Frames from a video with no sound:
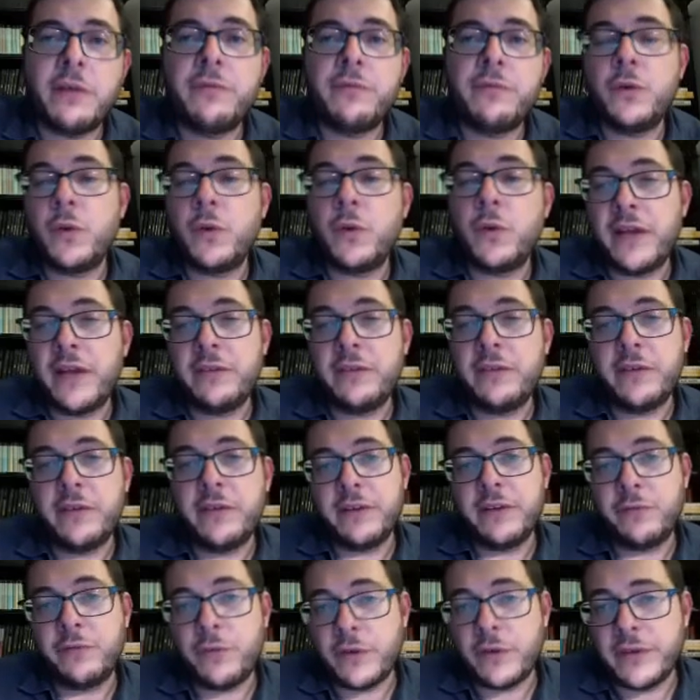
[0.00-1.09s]

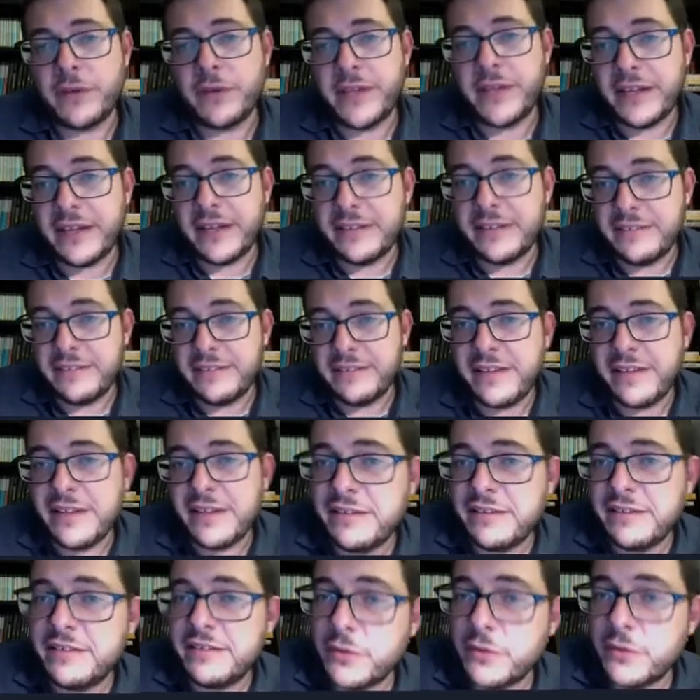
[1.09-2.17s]
248
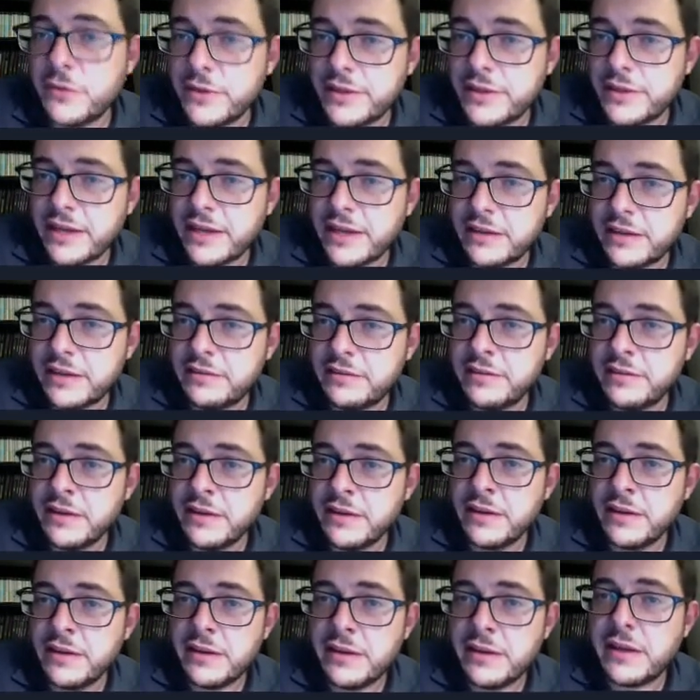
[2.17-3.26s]
genes to detect
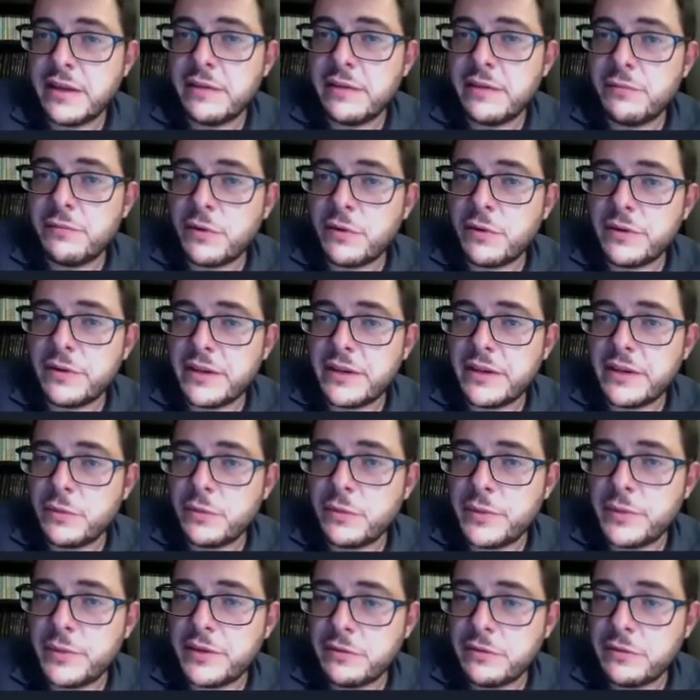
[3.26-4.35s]
uh, for the
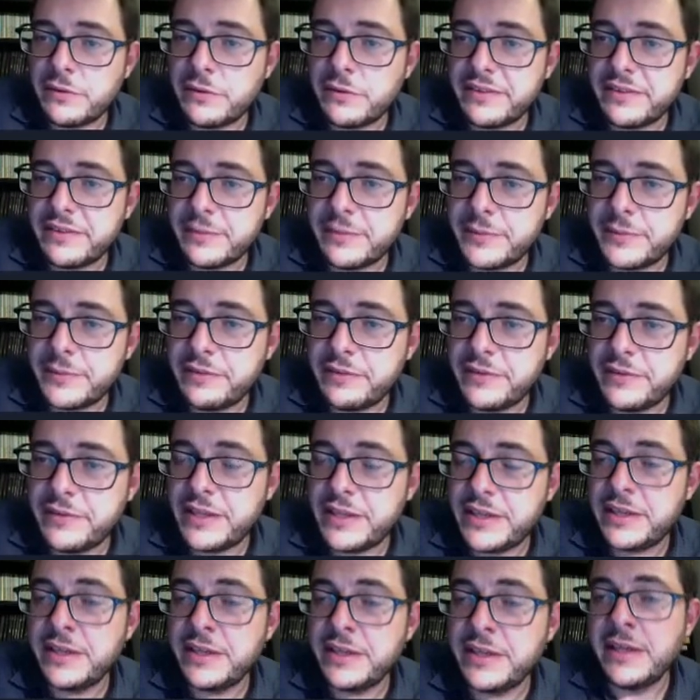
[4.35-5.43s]
endometrial
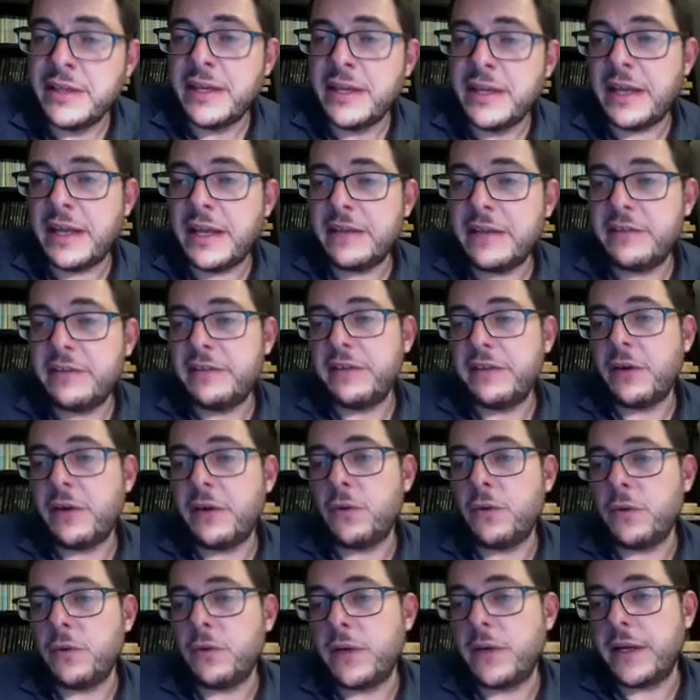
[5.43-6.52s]
receptivity. And
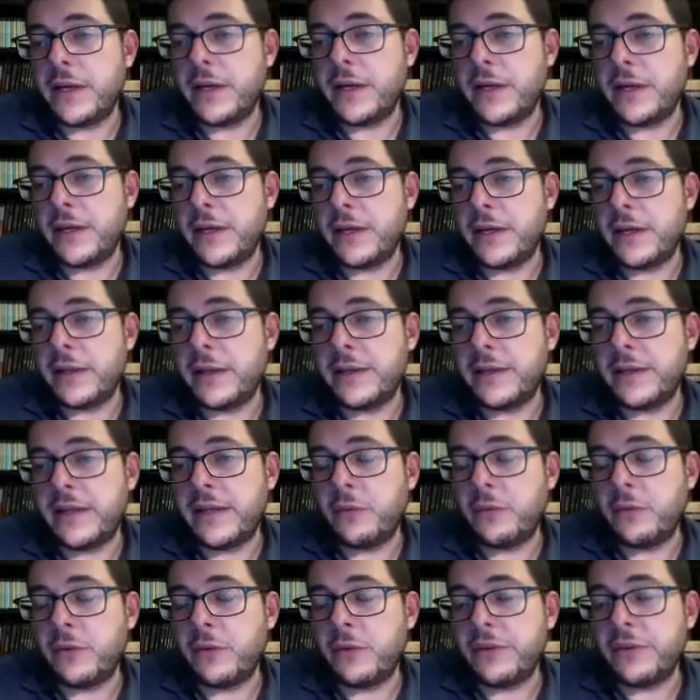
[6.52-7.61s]
so uh,
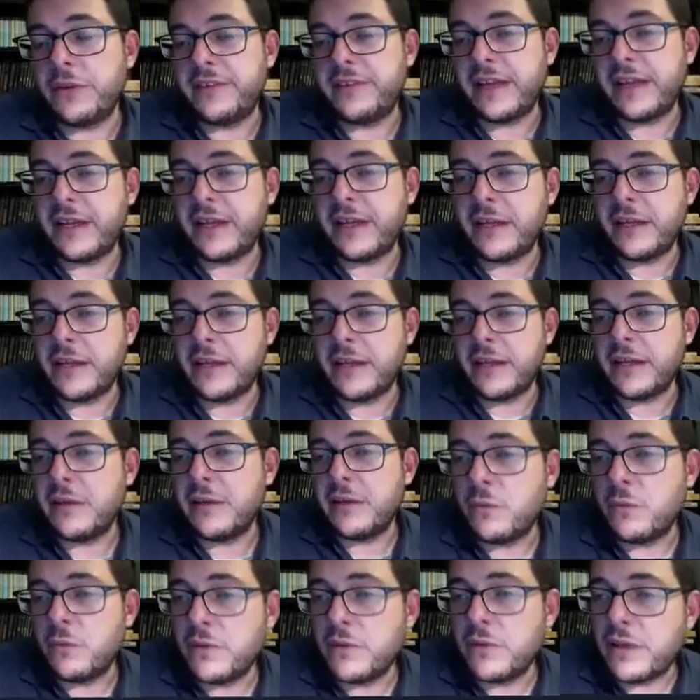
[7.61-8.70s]
they will say, uh,
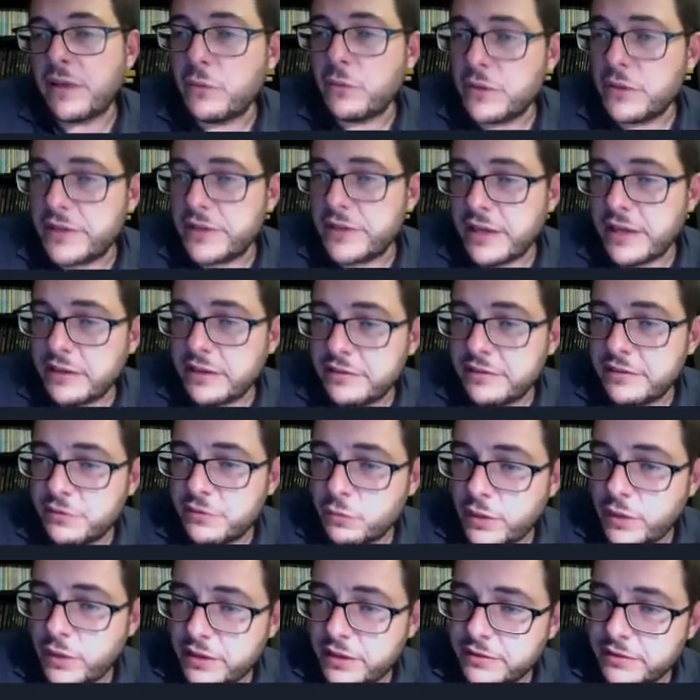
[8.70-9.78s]
they will tell us
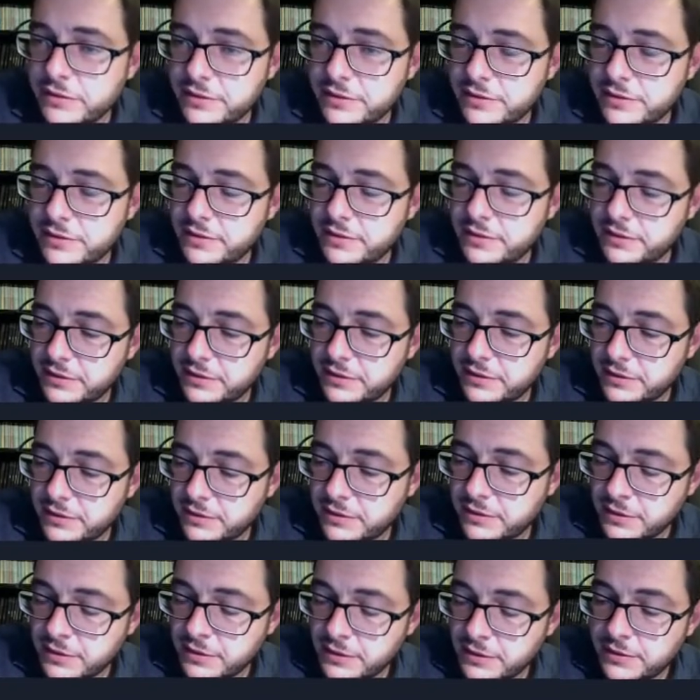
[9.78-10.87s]
whether the
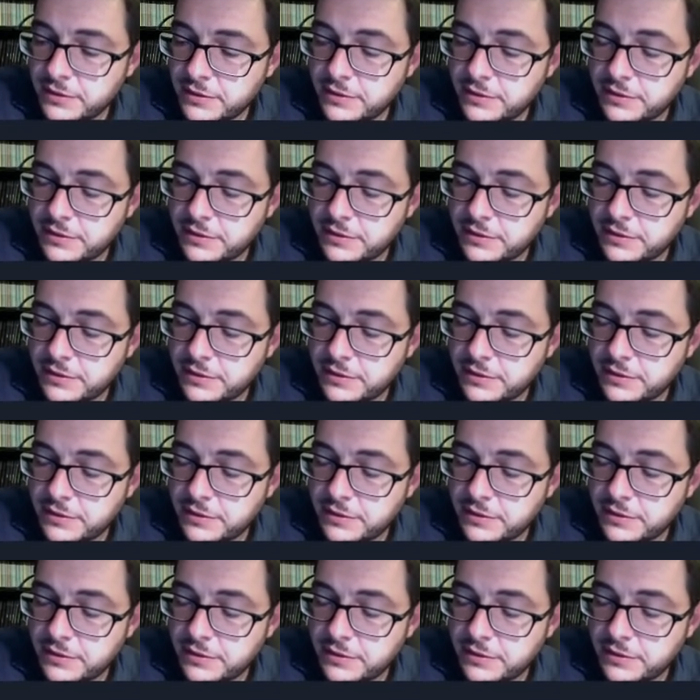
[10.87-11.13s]
uh,